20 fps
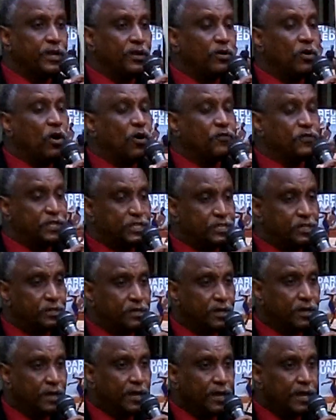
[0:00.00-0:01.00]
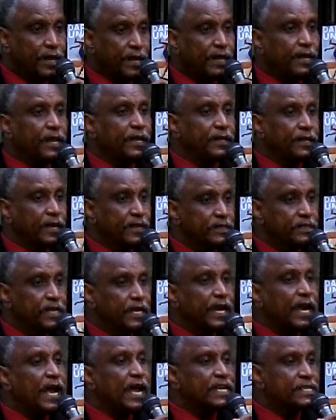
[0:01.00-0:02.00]
office in London,
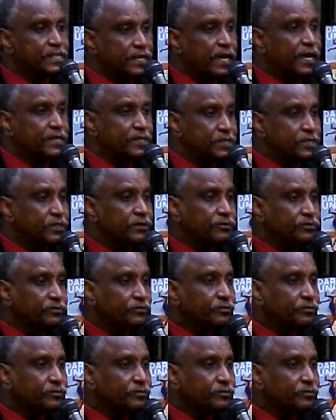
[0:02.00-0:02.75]
they asked us